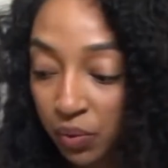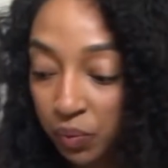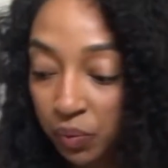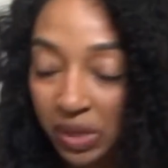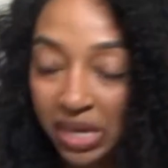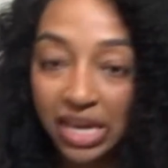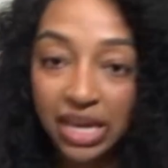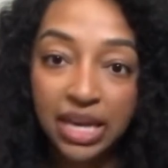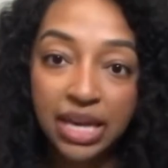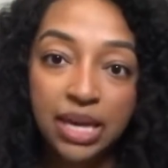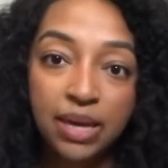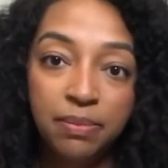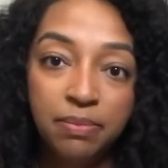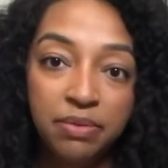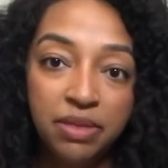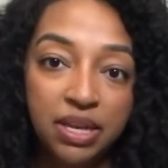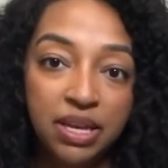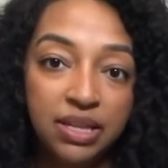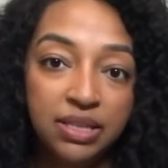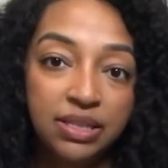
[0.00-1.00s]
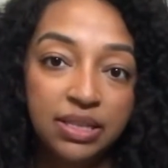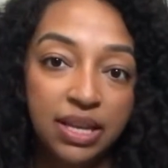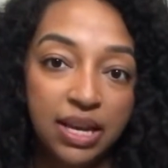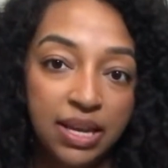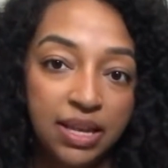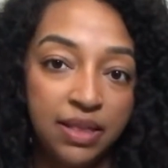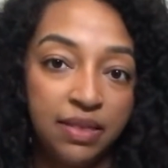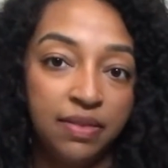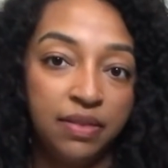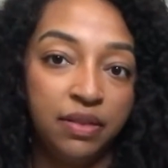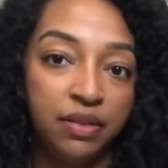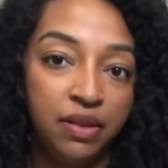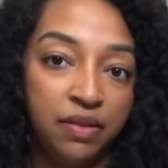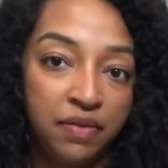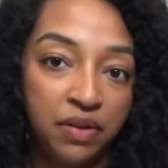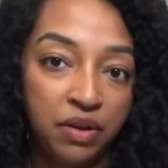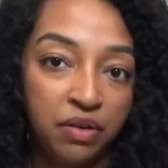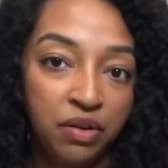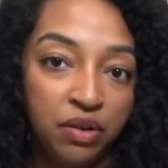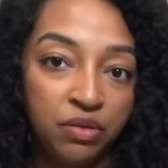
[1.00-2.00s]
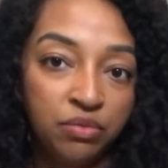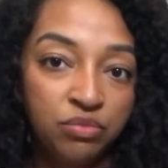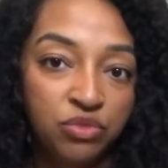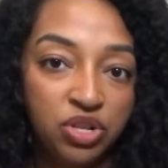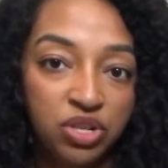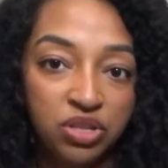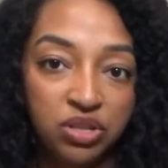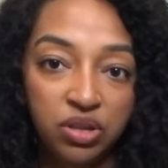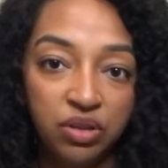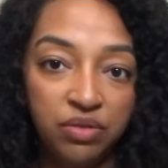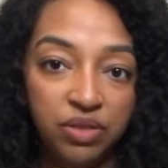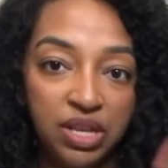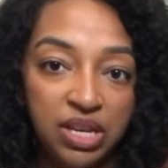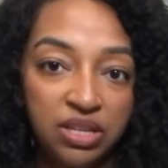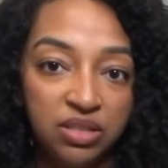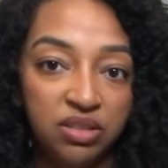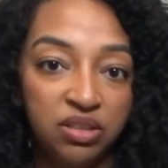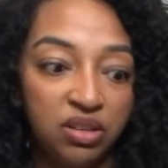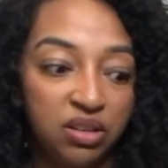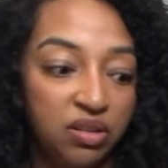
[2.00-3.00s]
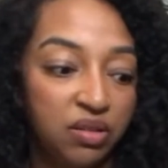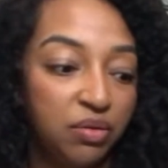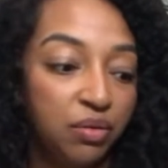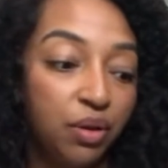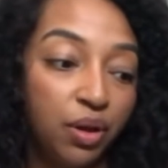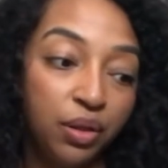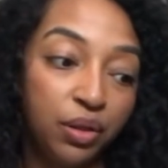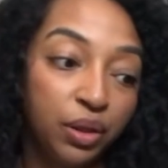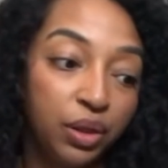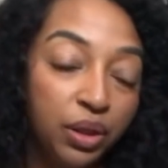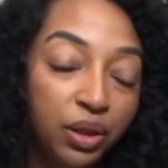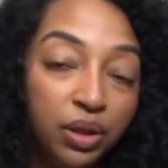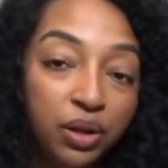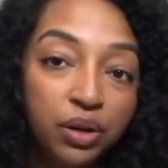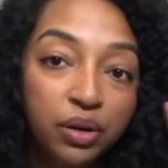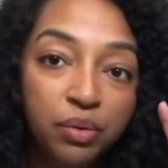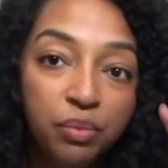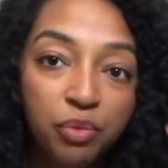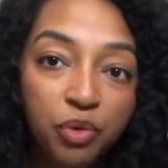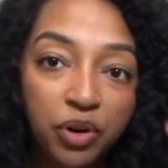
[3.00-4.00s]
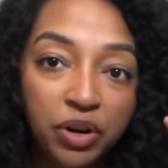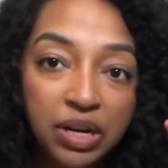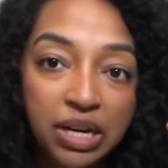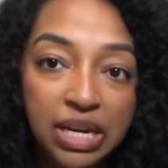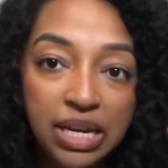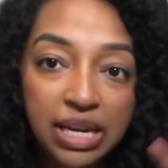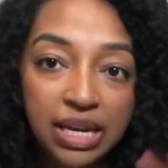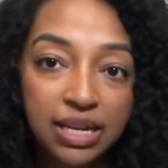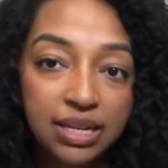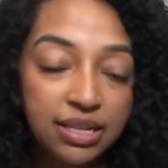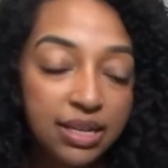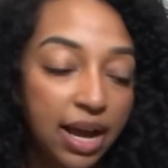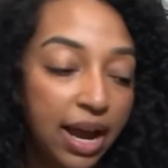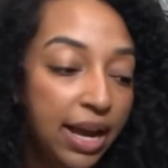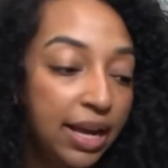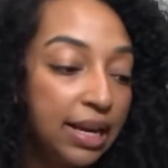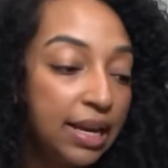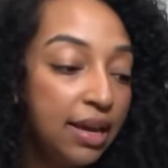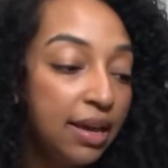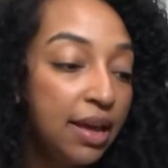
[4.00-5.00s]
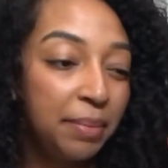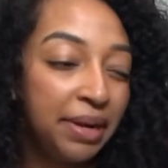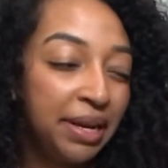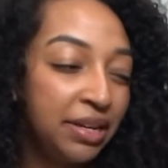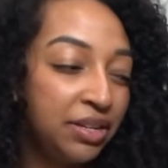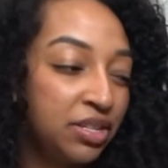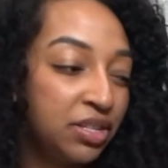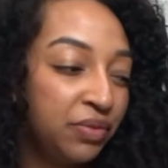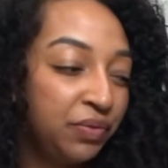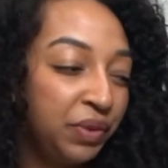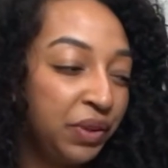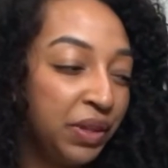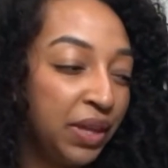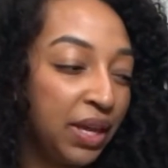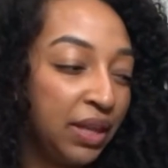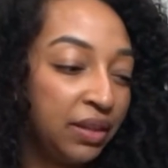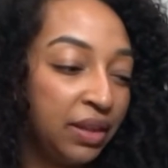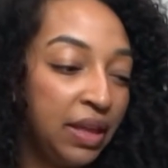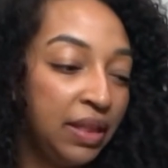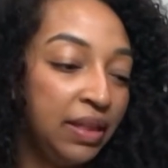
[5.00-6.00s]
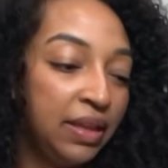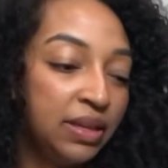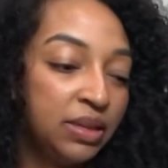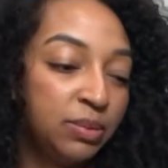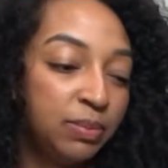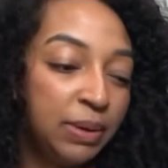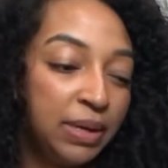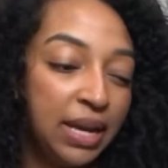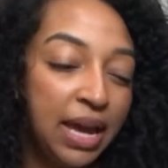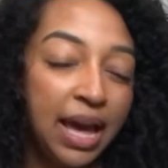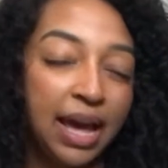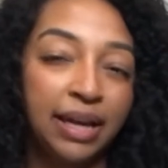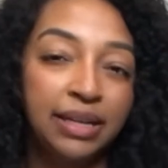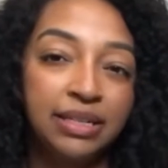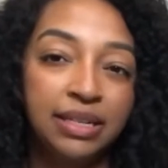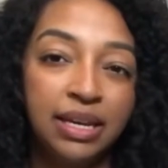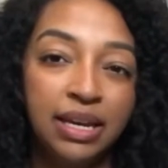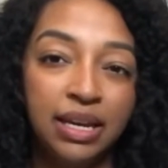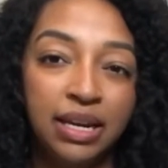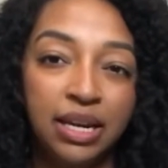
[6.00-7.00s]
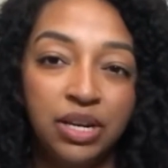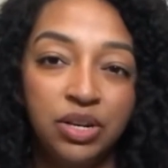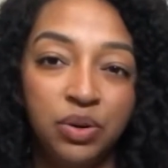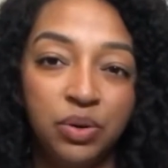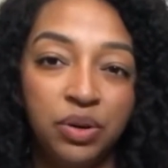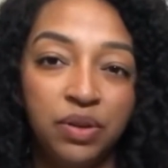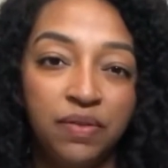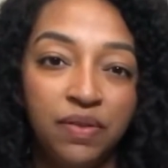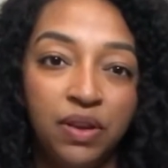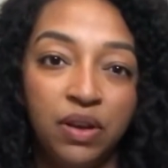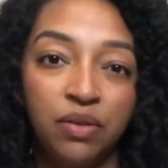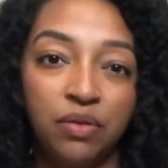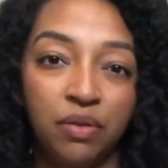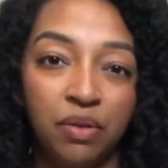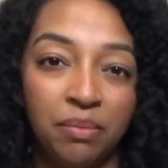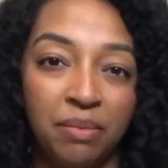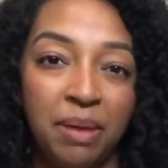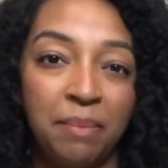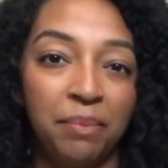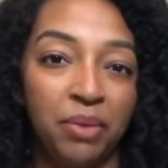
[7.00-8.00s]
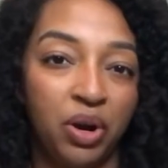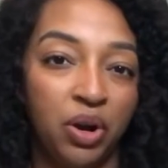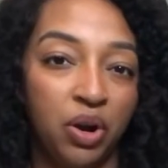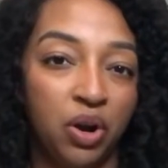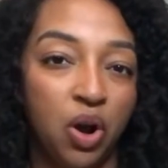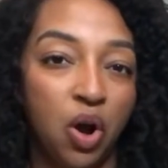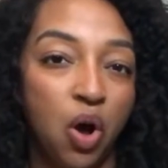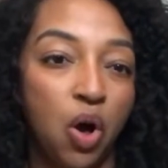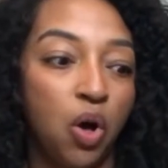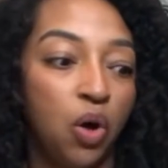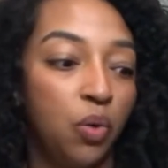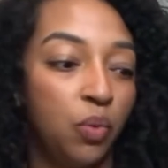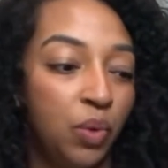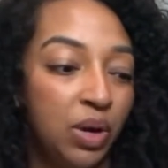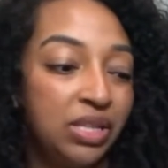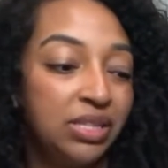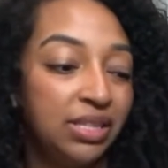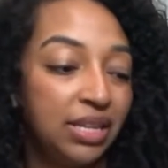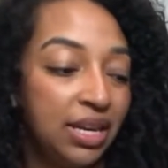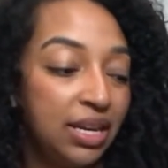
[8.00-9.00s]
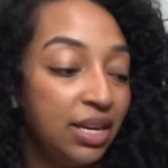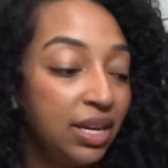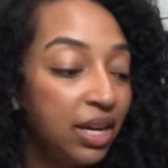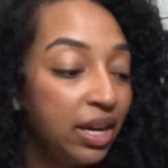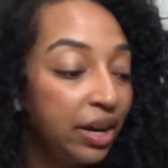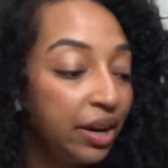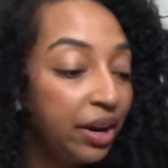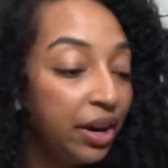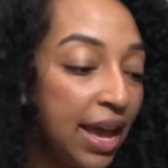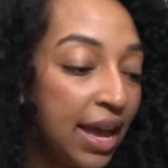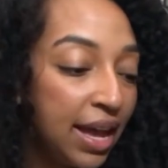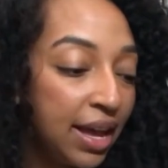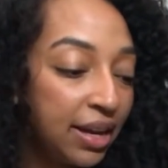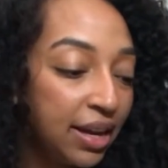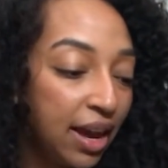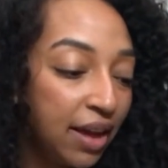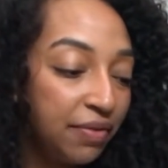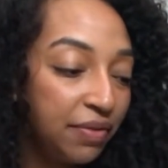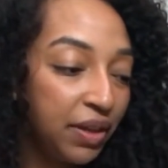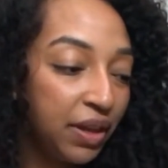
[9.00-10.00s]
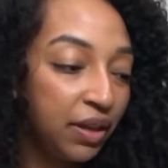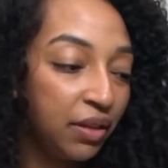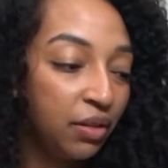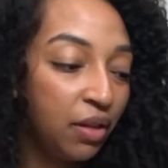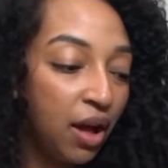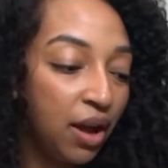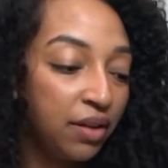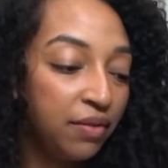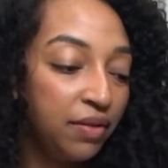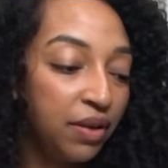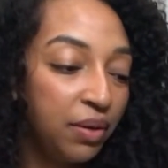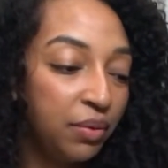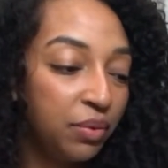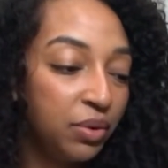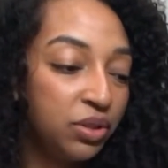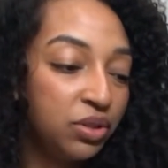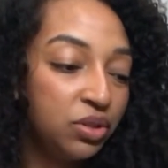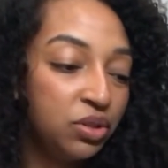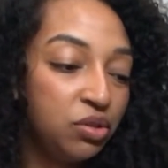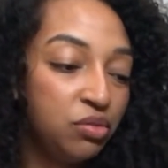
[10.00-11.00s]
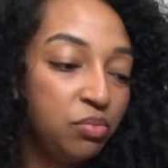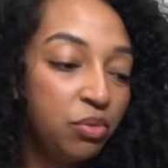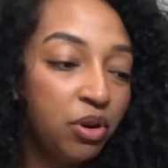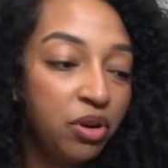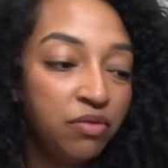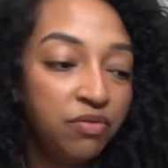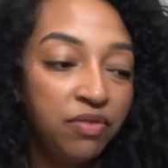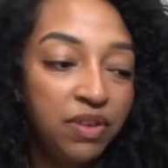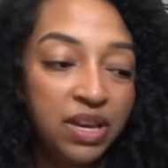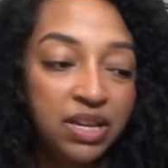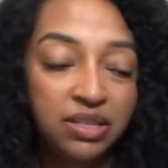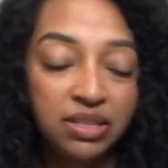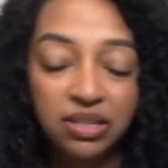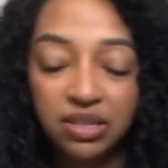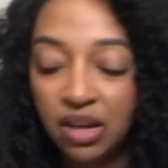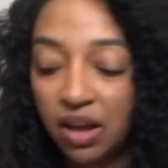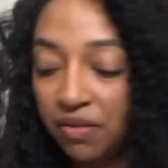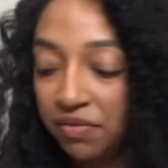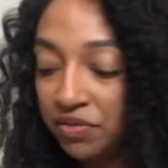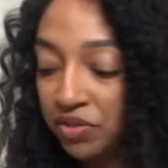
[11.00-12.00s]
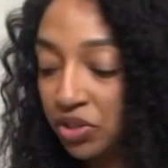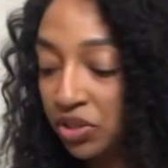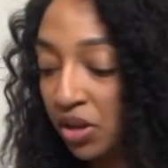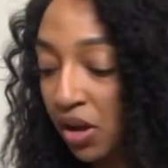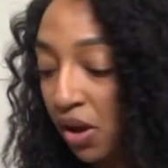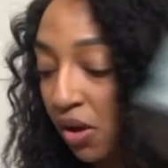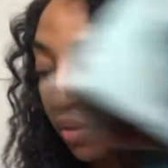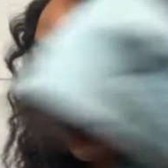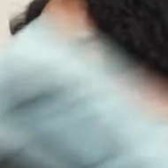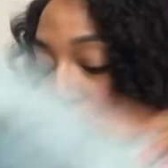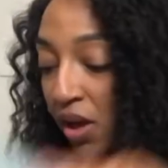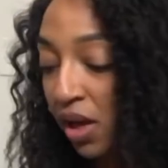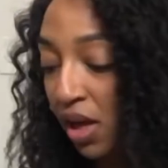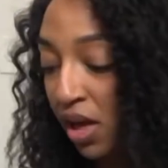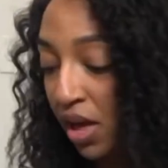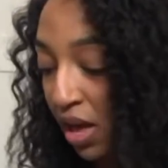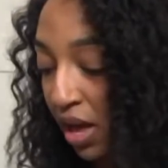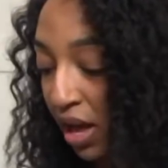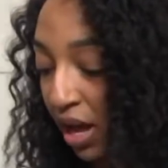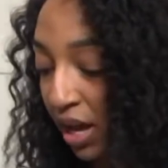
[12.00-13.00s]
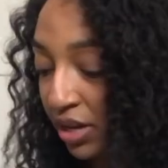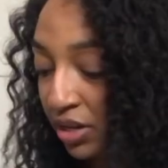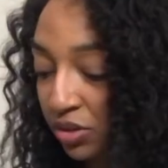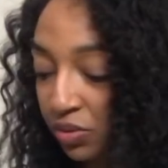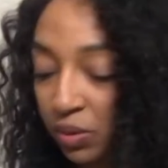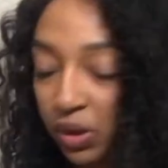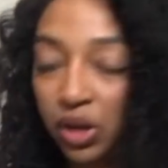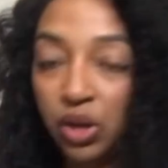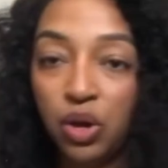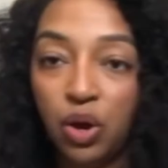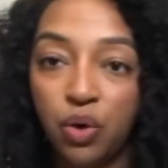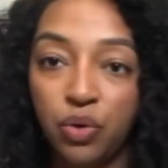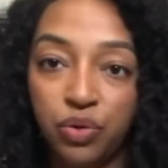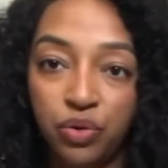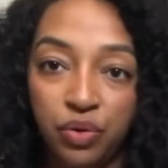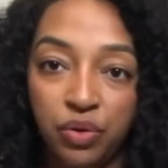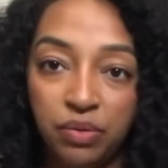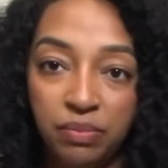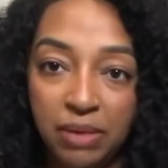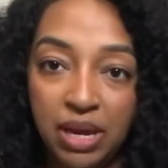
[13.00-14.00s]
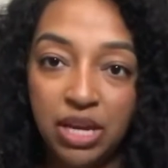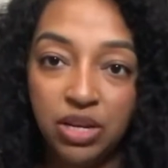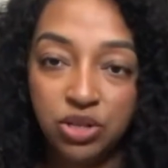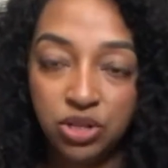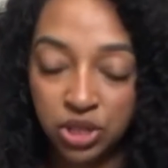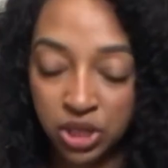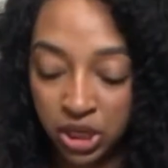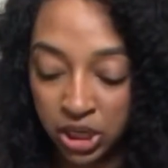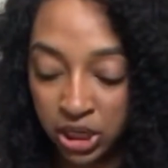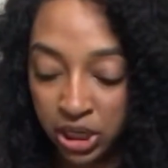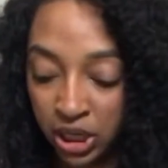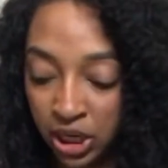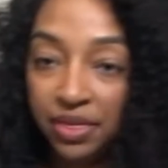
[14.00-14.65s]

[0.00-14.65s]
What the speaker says: We keep this in the living room just so things look a little more neat and tidy, but I just feel like lately it's been hectic and I don't even remember all what's in here, and I feel like a lot of it was newborn phase stuff, so I just want to go through and make sure.